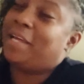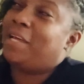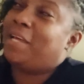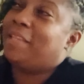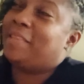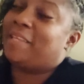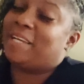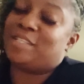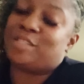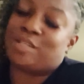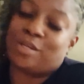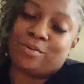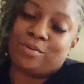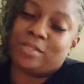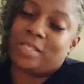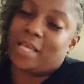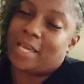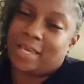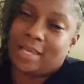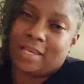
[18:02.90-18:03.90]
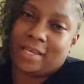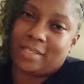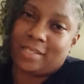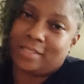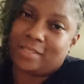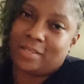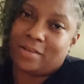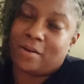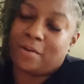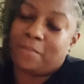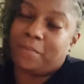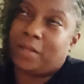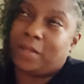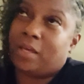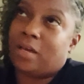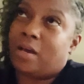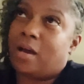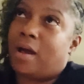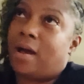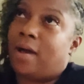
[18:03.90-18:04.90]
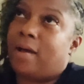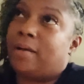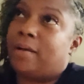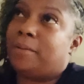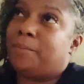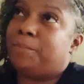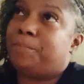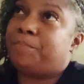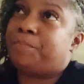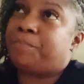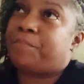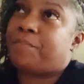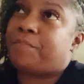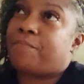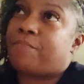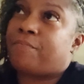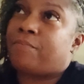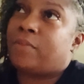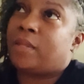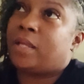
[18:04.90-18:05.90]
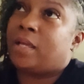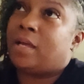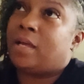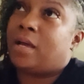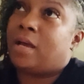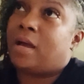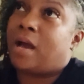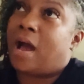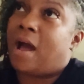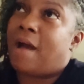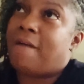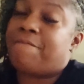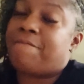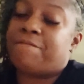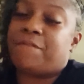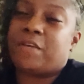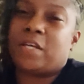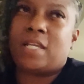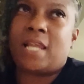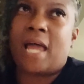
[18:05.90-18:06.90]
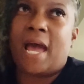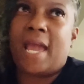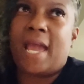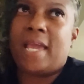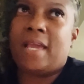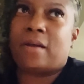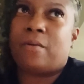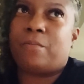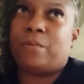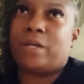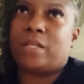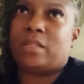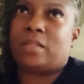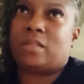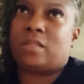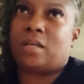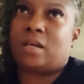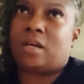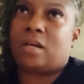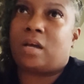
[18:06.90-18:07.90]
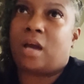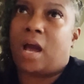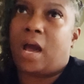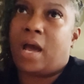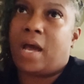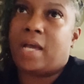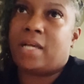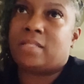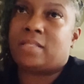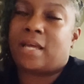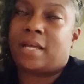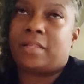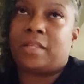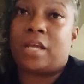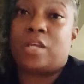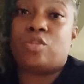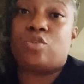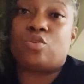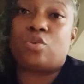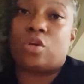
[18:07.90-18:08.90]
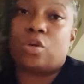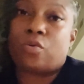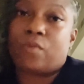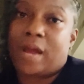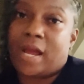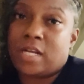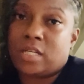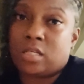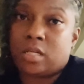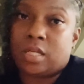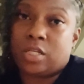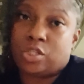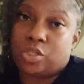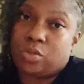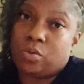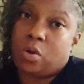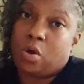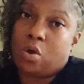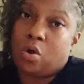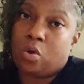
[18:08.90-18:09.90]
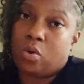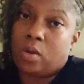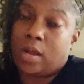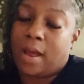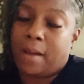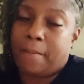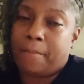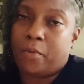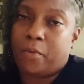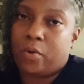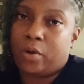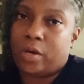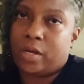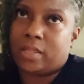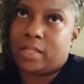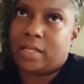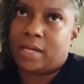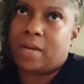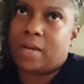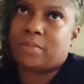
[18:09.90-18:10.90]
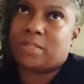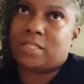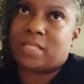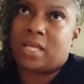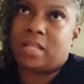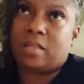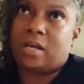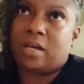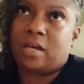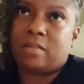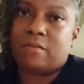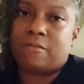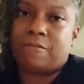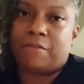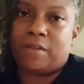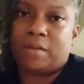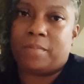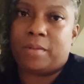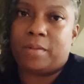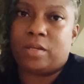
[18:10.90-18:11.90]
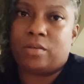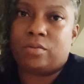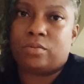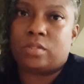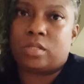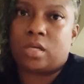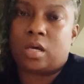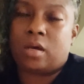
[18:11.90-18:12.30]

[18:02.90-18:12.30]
They don't take it easy on me. I feel like with the guys, like, they do congratulate you a whole lot more than I would say the other females